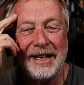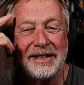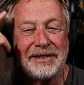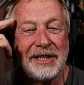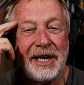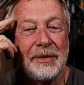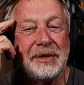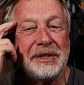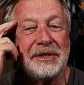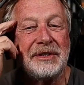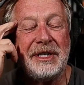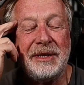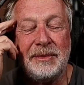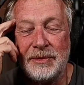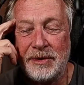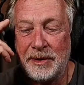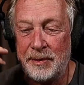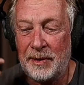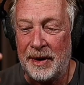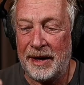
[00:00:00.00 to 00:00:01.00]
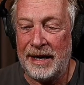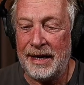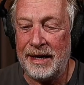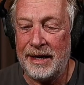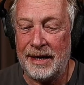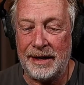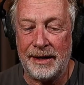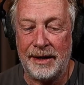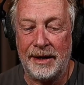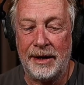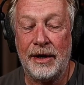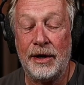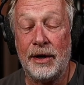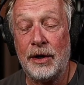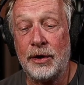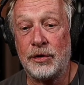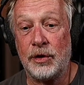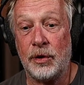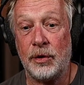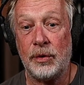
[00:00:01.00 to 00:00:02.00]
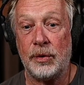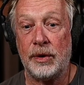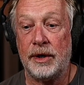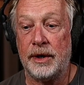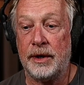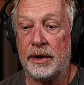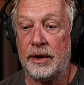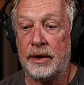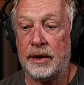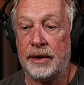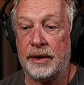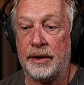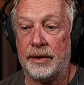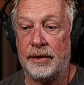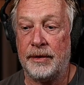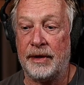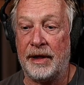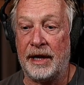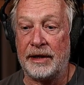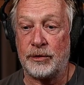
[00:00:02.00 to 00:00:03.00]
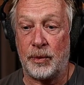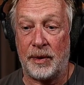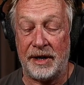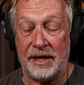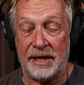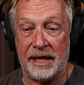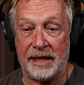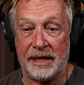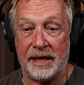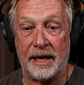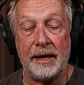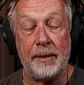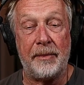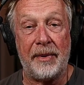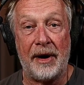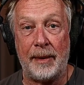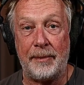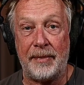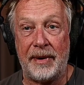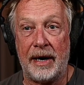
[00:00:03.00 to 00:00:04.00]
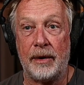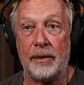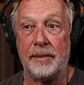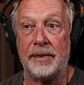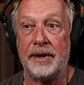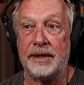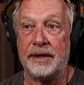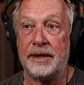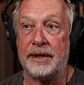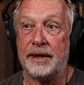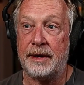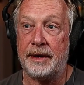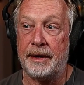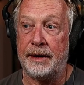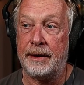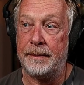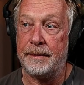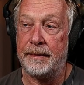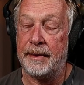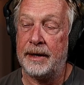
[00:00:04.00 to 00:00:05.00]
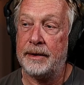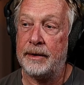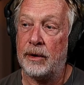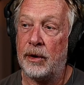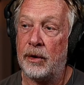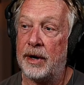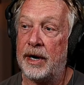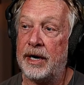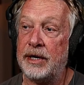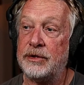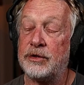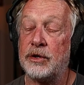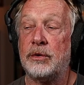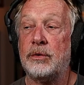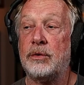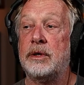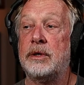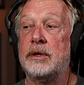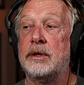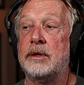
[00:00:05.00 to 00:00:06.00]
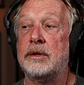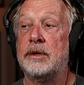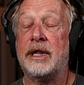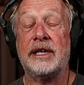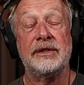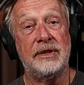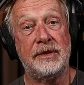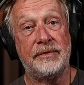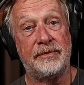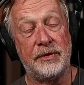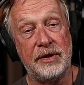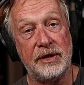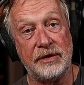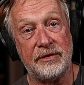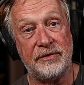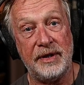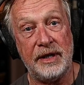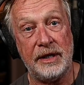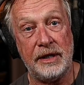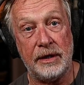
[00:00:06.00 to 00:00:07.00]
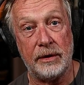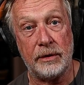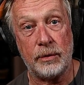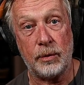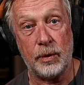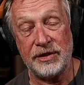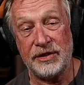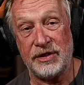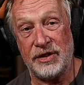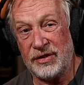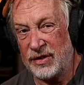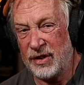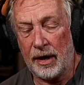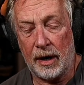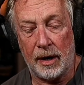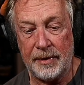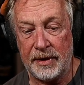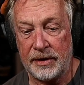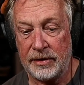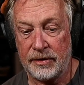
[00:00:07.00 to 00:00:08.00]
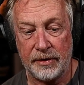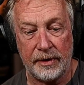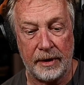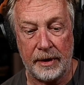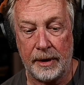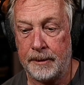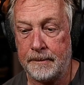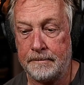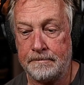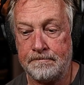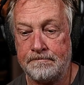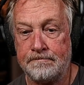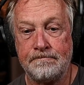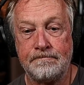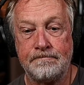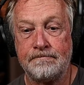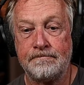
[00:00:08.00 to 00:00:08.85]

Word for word: that's how it seems in my head so that's why they kind of pop out but um, all right so that's it for this video questions comments um,